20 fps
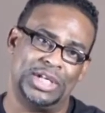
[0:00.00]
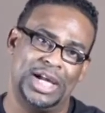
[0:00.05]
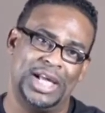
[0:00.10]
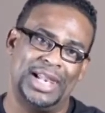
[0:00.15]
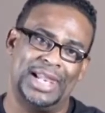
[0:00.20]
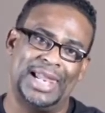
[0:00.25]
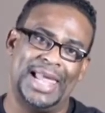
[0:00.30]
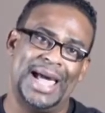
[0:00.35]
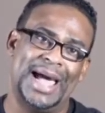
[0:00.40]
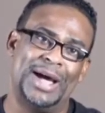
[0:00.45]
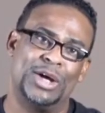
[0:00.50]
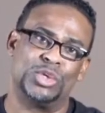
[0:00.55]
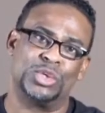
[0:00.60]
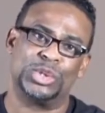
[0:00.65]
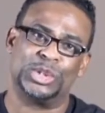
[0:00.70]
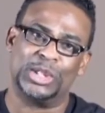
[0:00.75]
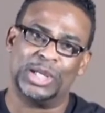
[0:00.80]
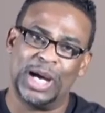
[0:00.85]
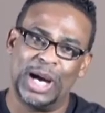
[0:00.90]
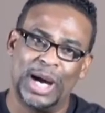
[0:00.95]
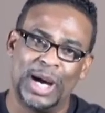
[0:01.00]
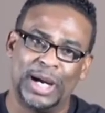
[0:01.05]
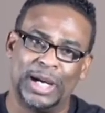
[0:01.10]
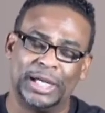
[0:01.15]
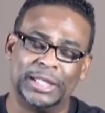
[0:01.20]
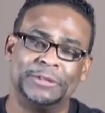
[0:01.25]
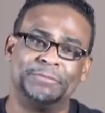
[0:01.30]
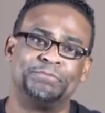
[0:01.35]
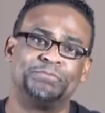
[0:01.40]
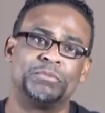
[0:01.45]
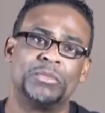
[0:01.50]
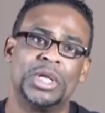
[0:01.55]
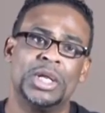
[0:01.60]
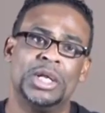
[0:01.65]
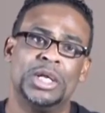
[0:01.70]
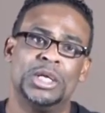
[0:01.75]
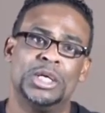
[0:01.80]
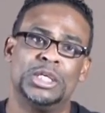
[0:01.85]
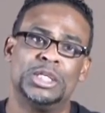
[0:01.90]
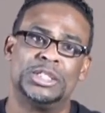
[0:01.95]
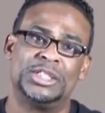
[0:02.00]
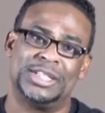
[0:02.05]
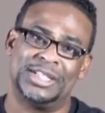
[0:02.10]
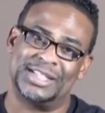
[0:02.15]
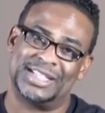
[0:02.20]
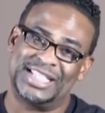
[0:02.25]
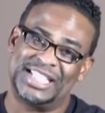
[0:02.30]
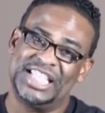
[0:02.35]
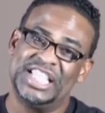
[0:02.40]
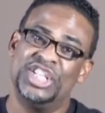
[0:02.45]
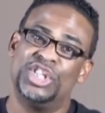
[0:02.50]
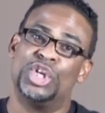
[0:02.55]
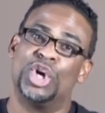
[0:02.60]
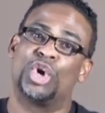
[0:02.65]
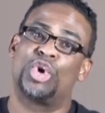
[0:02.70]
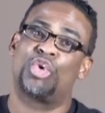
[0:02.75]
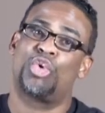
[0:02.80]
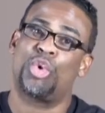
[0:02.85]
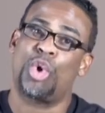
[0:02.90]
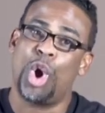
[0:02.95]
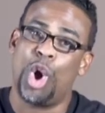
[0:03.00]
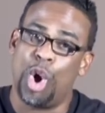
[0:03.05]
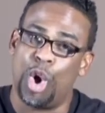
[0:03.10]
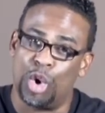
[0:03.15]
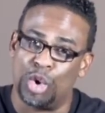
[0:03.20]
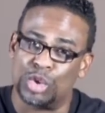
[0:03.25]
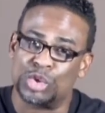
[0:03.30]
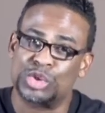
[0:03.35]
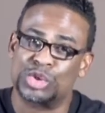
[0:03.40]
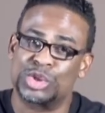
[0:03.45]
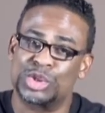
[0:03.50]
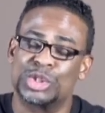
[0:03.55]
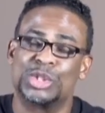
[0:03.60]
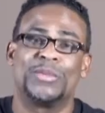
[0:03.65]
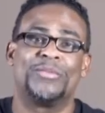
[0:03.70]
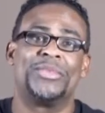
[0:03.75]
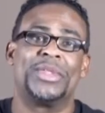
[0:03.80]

allows God to see the cross.